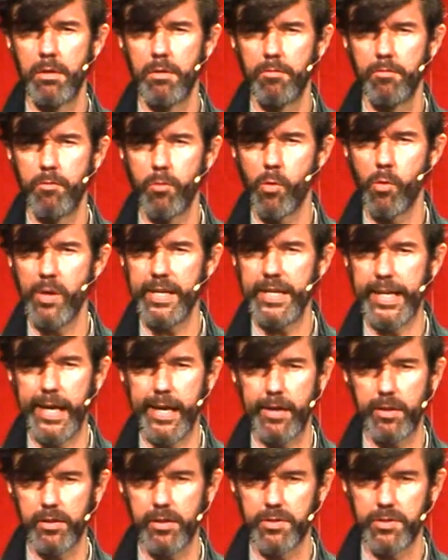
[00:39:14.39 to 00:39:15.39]
four
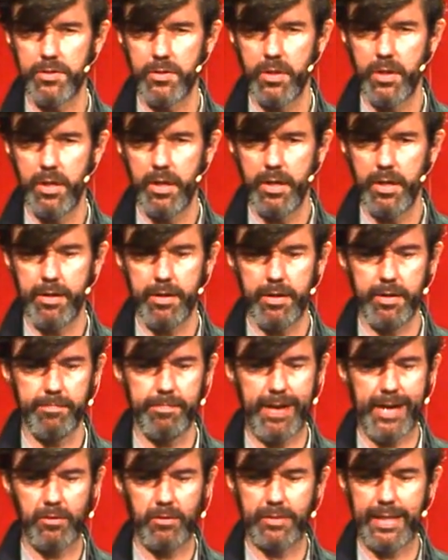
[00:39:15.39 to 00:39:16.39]
years,
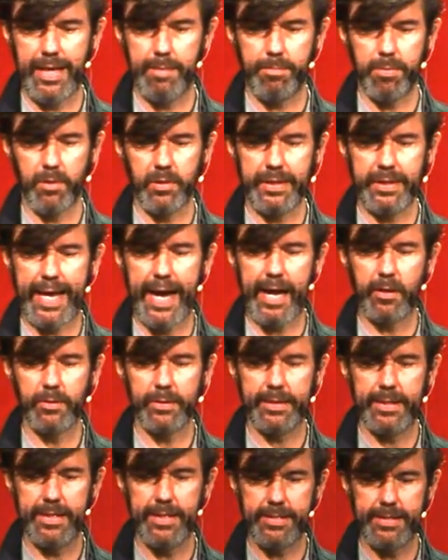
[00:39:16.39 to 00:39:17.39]
bound up on
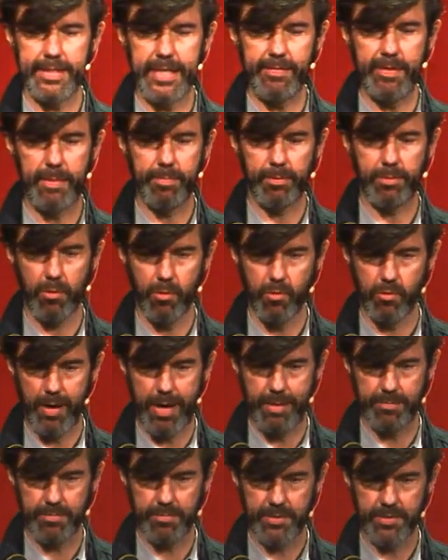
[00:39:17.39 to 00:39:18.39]
countless TV
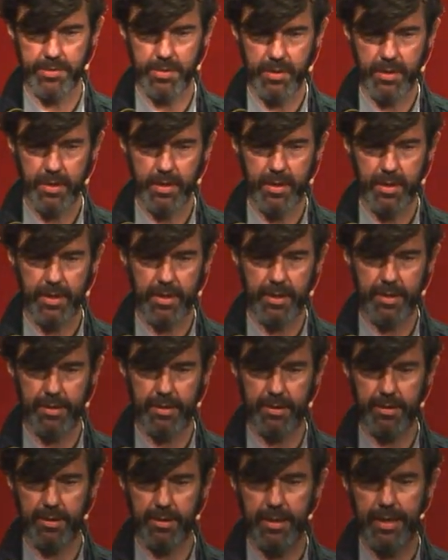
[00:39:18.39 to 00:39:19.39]
programs
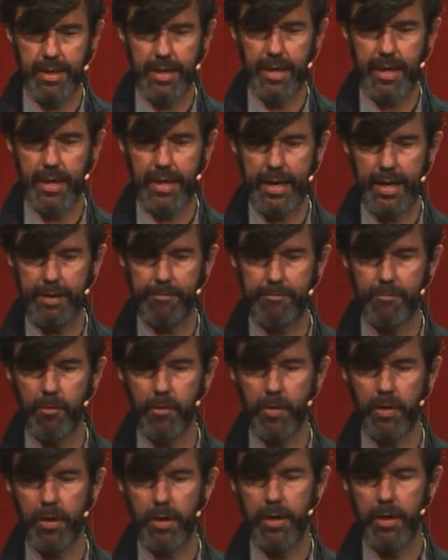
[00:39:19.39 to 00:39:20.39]
uh,
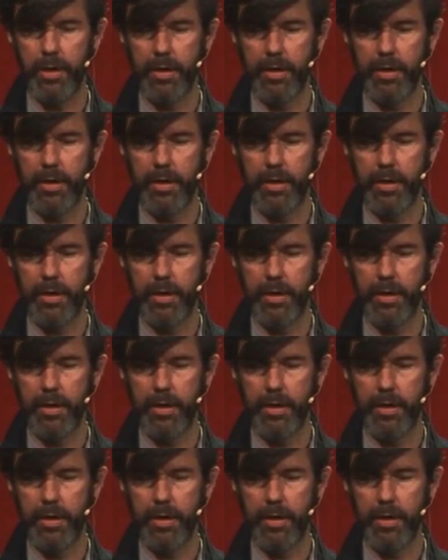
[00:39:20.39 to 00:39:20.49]
for,